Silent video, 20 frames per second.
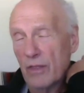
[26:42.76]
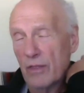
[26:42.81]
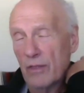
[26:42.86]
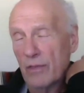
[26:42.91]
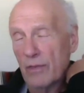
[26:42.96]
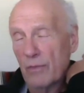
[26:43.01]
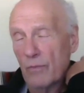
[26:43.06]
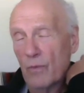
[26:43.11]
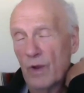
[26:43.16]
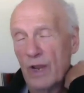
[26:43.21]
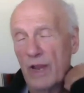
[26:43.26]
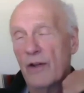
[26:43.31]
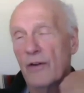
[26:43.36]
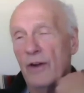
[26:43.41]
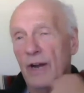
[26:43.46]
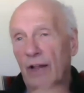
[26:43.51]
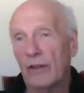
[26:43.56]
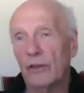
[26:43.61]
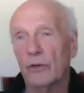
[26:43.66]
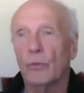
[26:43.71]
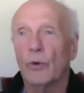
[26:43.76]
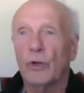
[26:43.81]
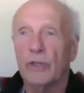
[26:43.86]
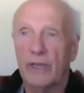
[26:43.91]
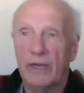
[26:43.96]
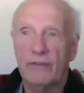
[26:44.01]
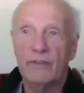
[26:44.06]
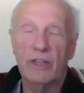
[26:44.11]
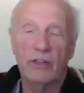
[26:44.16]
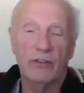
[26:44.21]
We hear it out in the world that
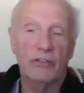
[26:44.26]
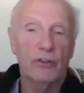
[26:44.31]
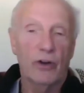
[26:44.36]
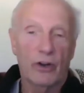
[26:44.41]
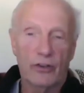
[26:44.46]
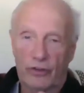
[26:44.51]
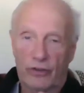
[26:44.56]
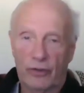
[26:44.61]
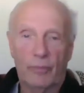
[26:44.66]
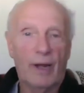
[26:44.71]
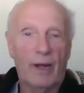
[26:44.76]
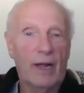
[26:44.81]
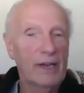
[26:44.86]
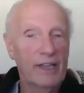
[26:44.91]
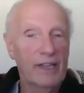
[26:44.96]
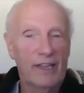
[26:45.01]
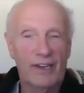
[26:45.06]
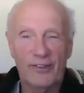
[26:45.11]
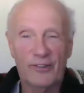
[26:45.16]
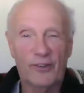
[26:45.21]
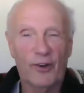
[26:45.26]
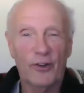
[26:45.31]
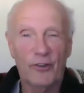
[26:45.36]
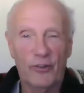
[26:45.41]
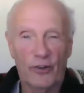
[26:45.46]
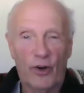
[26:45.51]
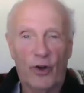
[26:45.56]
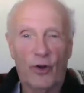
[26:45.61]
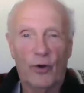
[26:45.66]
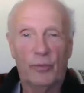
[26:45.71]
everything starts in the body and it
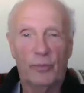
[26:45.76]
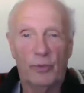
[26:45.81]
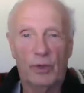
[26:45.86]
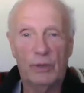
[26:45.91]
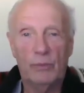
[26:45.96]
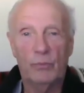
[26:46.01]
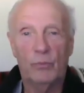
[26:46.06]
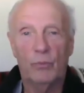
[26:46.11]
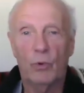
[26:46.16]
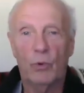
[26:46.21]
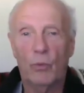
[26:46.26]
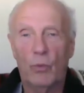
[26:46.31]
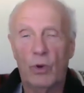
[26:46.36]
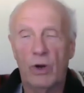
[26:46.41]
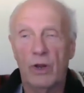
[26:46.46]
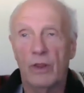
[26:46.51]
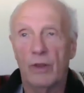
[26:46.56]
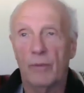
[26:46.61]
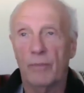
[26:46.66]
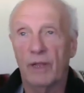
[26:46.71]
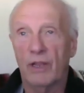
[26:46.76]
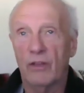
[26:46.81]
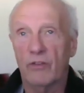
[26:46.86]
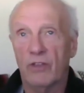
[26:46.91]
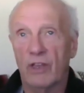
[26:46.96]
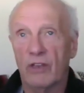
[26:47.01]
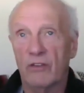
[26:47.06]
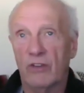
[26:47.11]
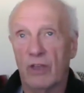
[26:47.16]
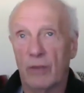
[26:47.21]
starts at home. But one of the
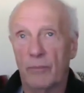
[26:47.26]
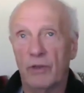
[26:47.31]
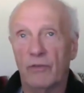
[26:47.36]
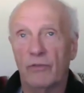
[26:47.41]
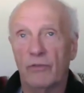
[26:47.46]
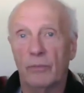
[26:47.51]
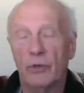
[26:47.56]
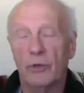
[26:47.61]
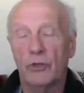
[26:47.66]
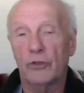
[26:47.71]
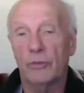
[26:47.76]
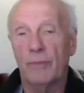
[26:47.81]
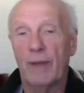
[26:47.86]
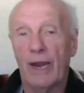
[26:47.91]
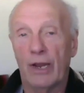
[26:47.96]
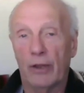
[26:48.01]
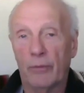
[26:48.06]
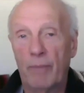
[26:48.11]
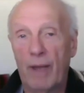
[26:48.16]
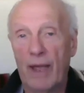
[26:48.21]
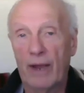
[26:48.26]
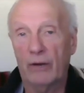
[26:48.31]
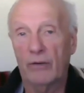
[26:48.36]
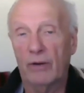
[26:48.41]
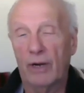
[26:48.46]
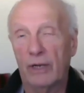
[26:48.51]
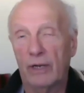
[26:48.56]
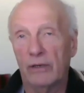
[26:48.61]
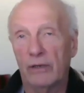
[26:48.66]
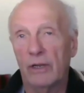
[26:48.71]
biggest things, coming from a traumatic
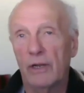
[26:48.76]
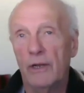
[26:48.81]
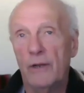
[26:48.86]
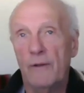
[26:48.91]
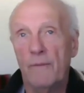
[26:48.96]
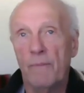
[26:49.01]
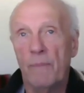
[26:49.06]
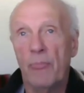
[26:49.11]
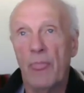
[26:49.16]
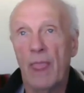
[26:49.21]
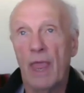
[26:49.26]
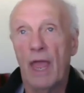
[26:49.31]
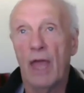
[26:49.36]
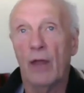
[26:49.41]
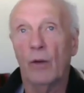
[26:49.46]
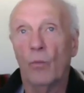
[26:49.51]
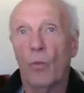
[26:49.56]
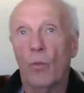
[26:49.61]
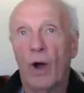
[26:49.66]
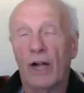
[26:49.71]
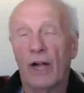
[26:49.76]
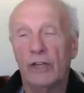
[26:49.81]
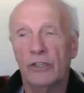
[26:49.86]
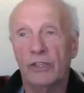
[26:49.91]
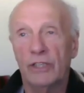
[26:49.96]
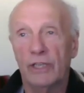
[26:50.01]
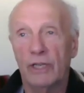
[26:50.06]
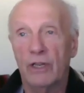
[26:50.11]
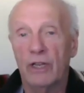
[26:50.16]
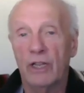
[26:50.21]
background and
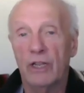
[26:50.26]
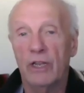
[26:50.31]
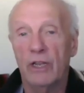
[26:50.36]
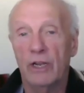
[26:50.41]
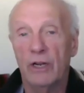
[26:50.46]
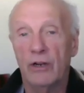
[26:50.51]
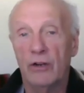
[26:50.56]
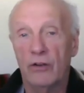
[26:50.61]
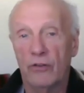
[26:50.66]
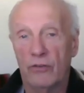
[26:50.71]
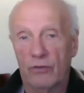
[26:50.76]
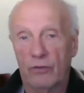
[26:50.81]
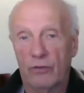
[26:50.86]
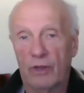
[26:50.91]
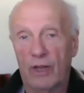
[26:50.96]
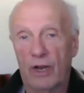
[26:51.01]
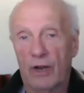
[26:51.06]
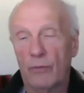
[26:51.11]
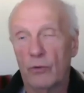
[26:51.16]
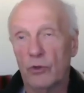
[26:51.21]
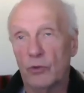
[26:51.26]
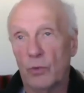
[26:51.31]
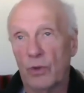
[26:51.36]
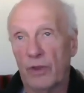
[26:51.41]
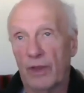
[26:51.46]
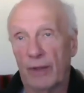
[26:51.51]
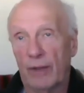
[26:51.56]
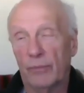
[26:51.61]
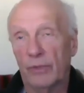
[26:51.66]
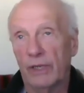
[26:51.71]
watching the years that I was
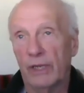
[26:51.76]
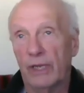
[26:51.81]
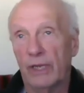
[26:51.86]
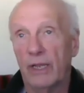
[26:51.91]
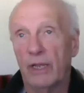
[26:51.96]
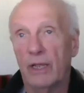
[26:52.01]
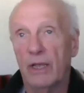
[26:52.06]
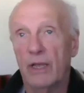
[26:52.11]
with Emily,